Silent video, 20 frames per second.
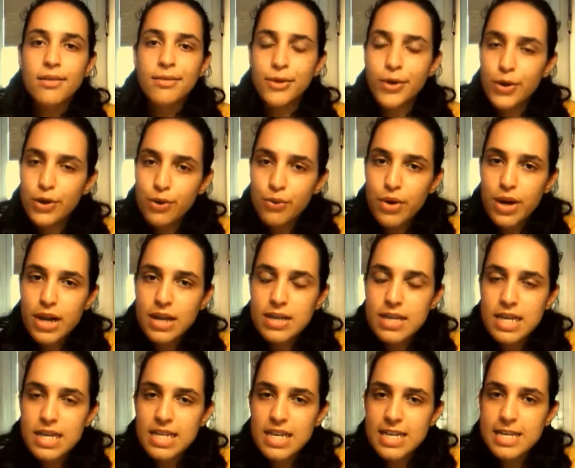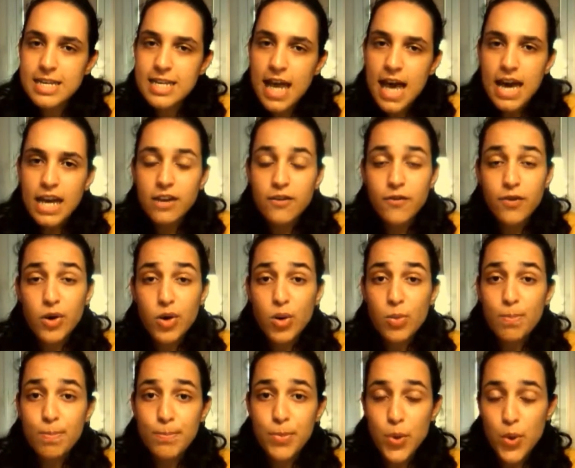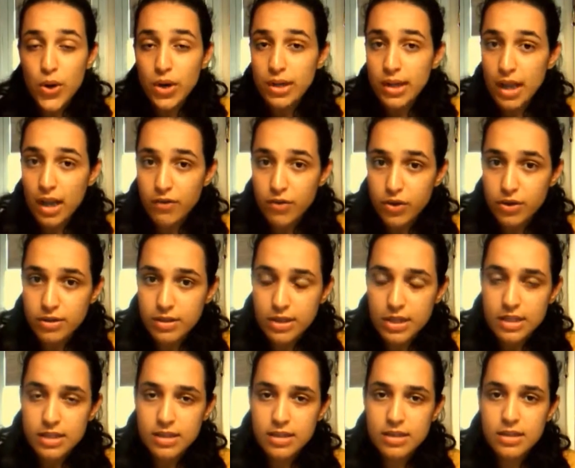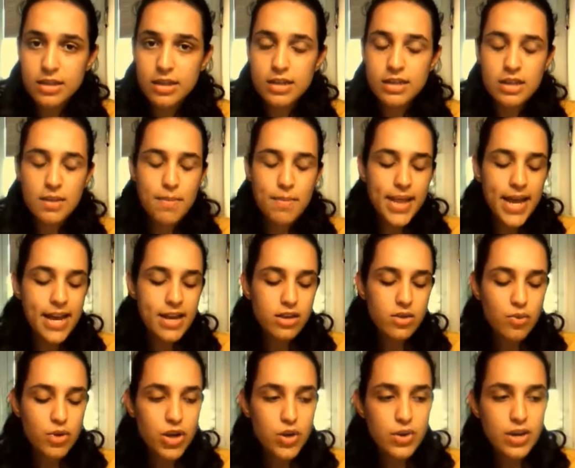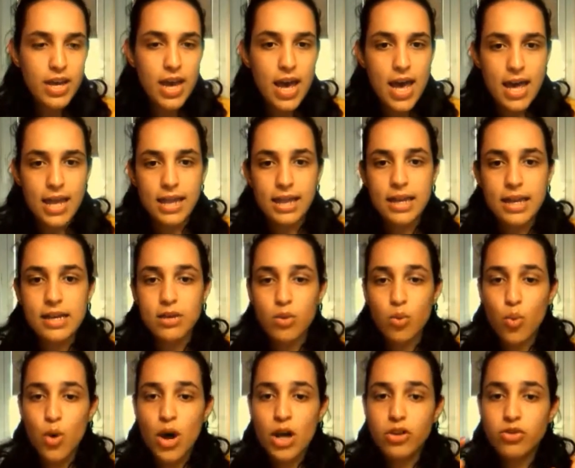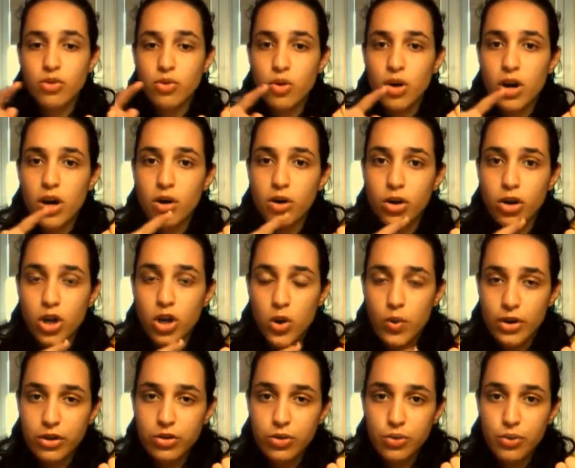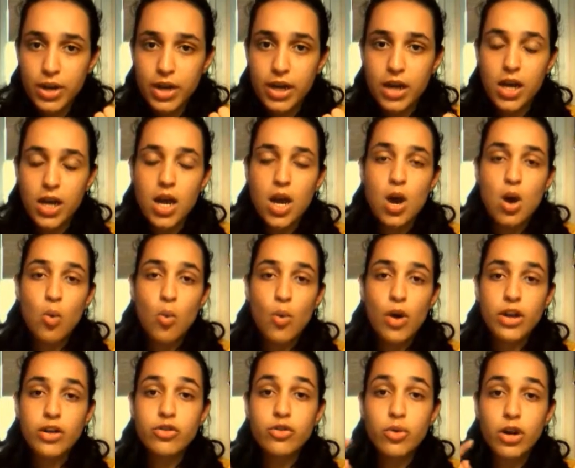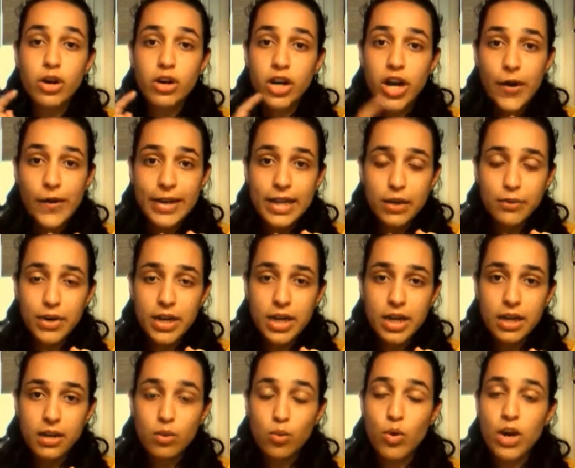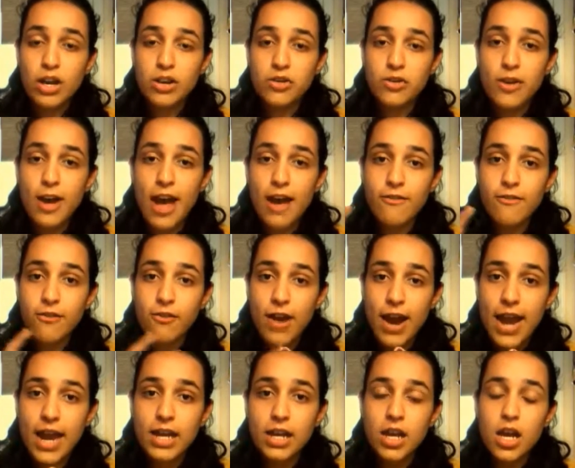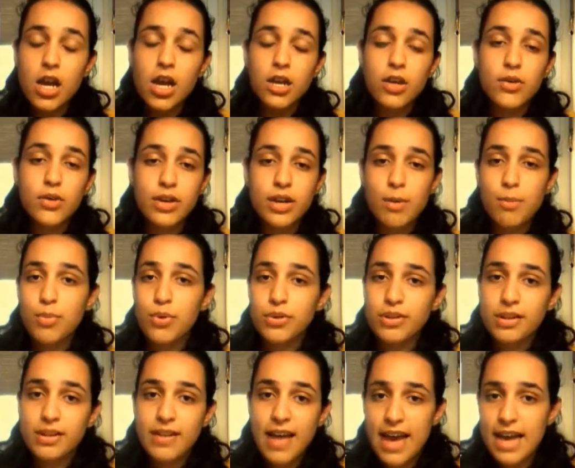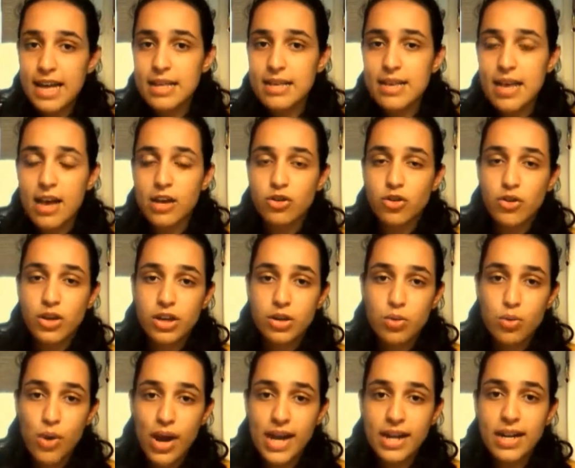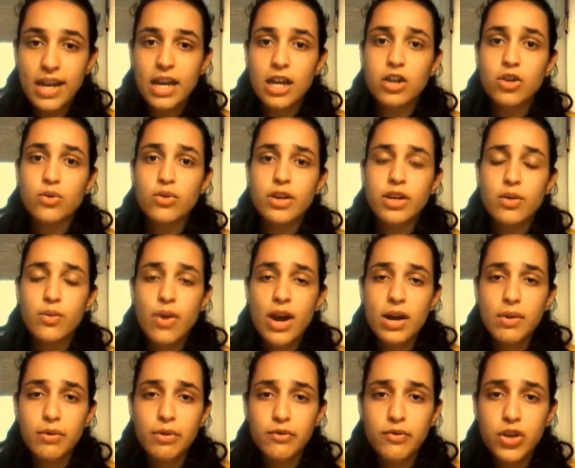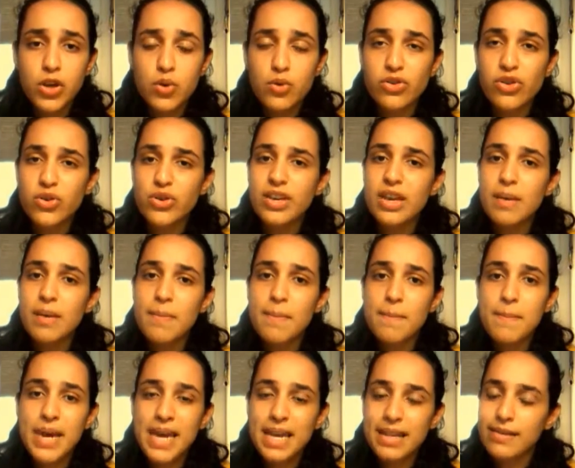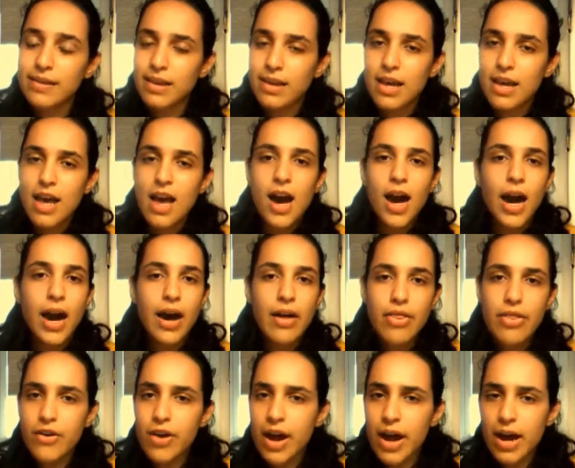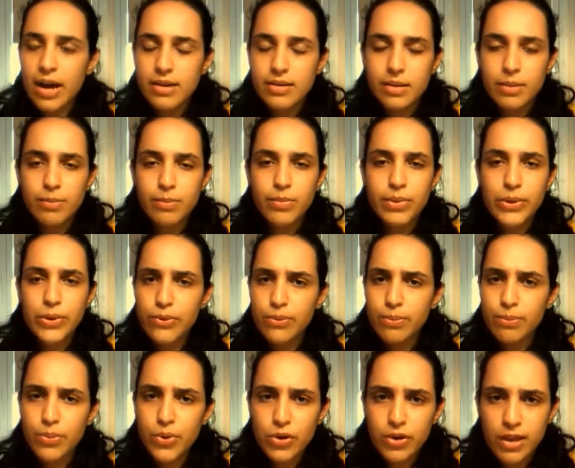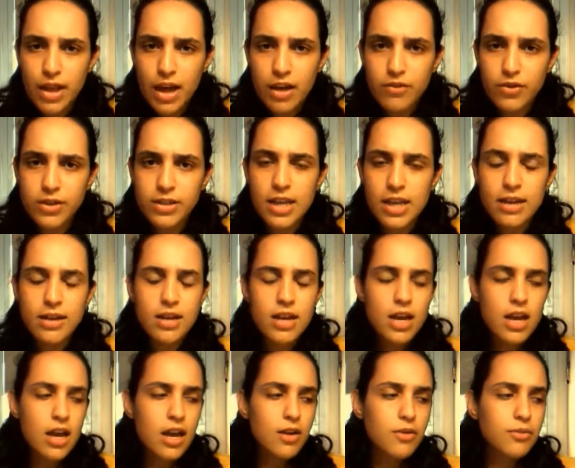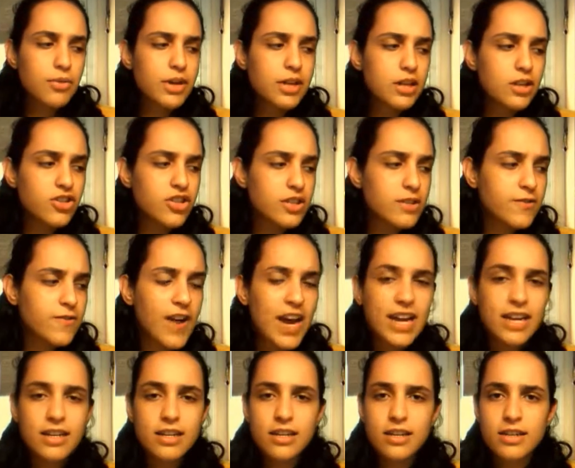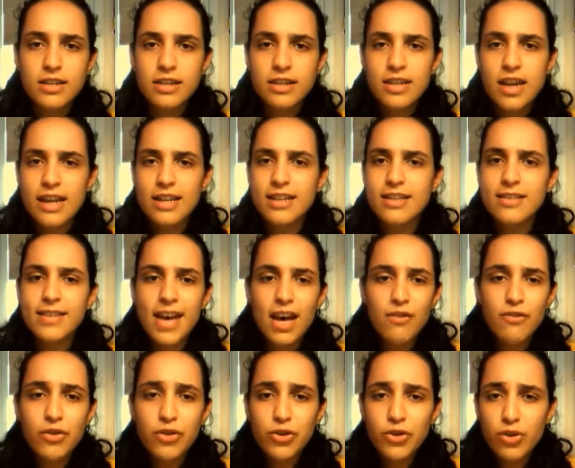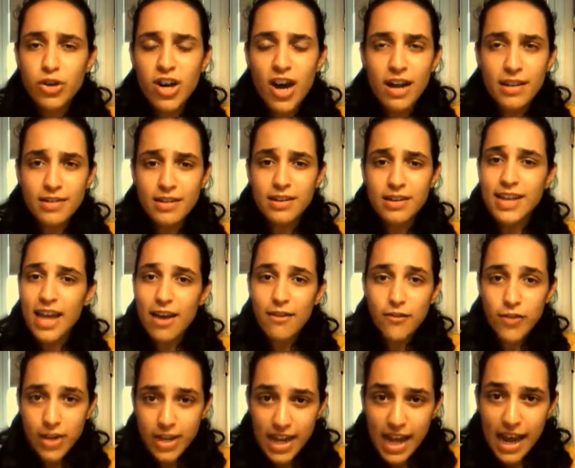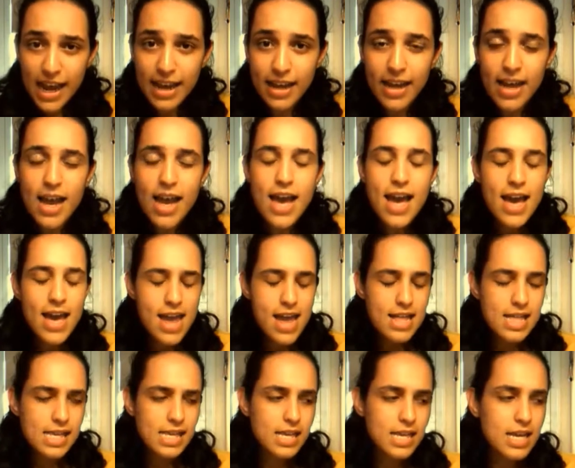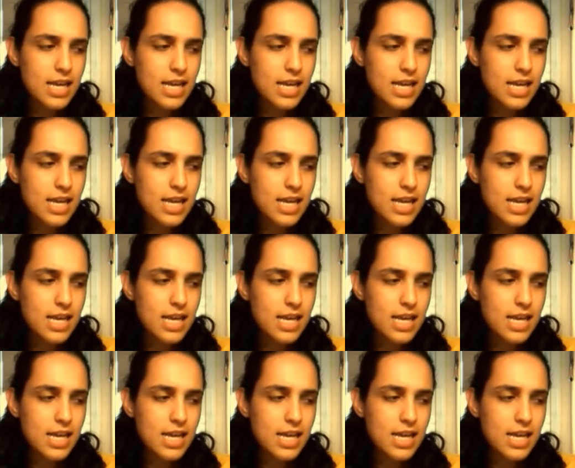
Goodreads is a site for book lovers. It's a place where you can list what you are going to read, what you are currently reading, what you have read. You can put dates and you can rate and you can write reviews. You can meet other awesome book lovers and really just find and discover new content every day. It's